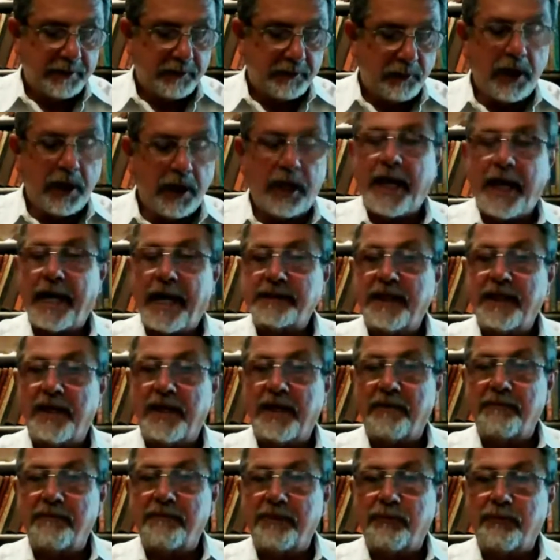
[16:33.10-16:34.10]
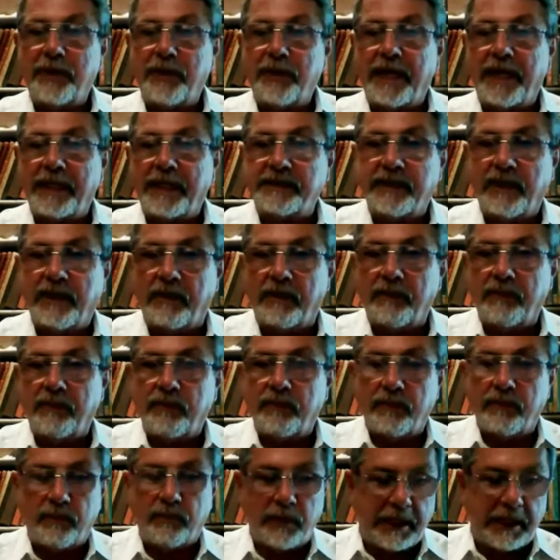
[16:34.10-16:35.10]
well, actually, when I start
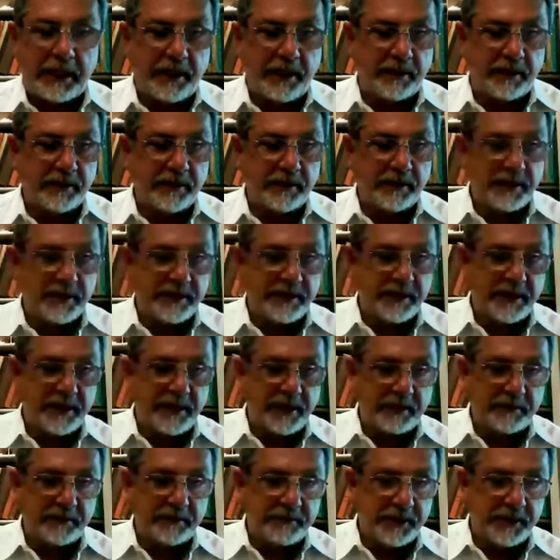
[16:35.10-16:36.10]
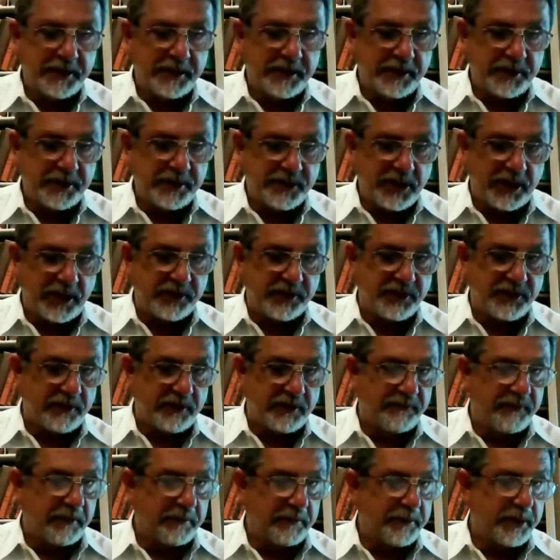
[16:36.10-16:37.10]
reading the decision
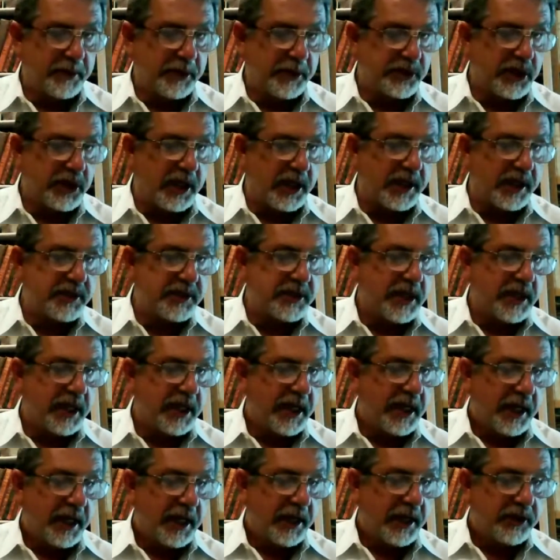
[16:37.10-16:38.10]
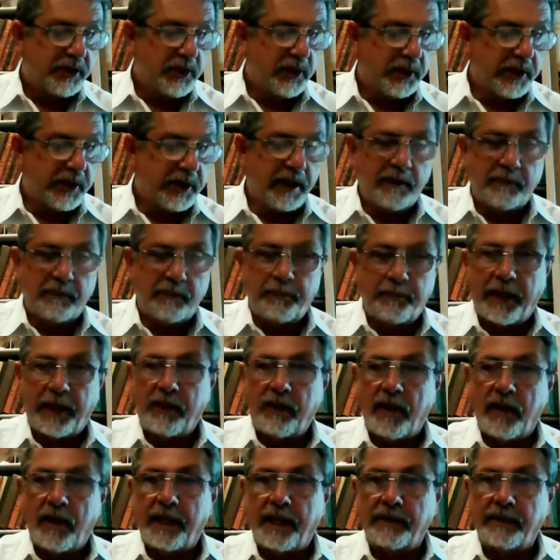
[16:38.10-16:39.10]
from the judge, you'll get a
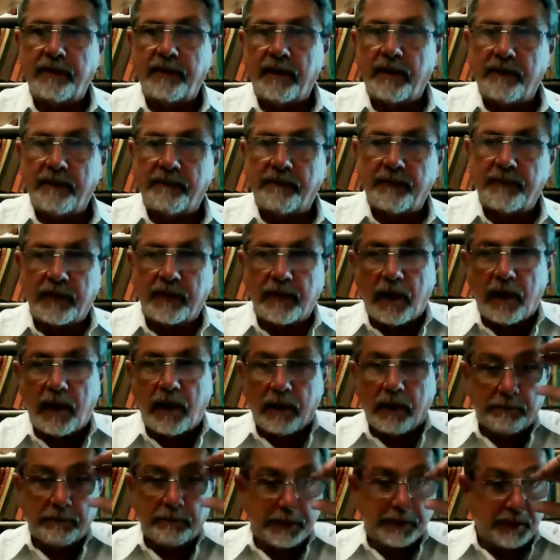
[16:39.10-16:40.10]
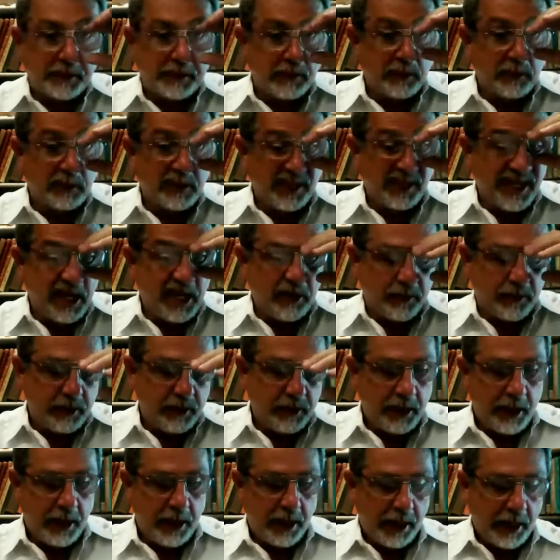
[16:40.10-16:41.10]
better idea of the gobbledygook and how
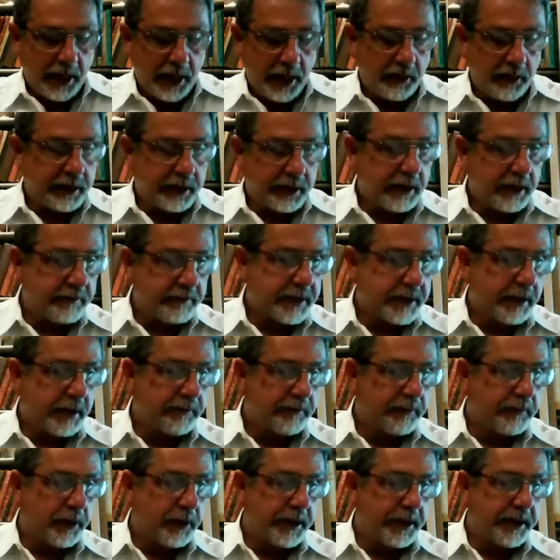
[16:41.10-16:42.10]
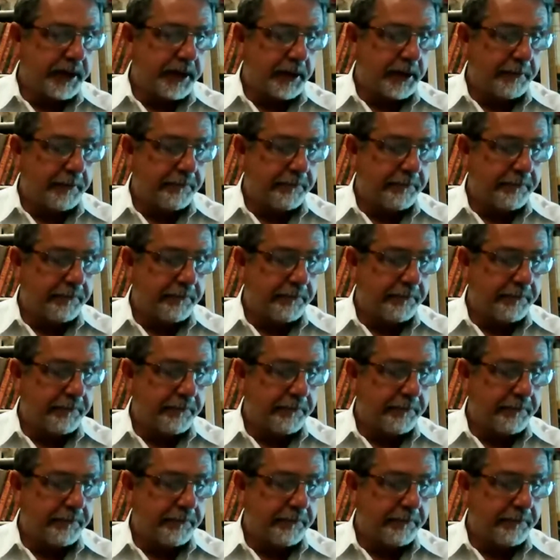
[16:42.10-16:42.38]
he comes up with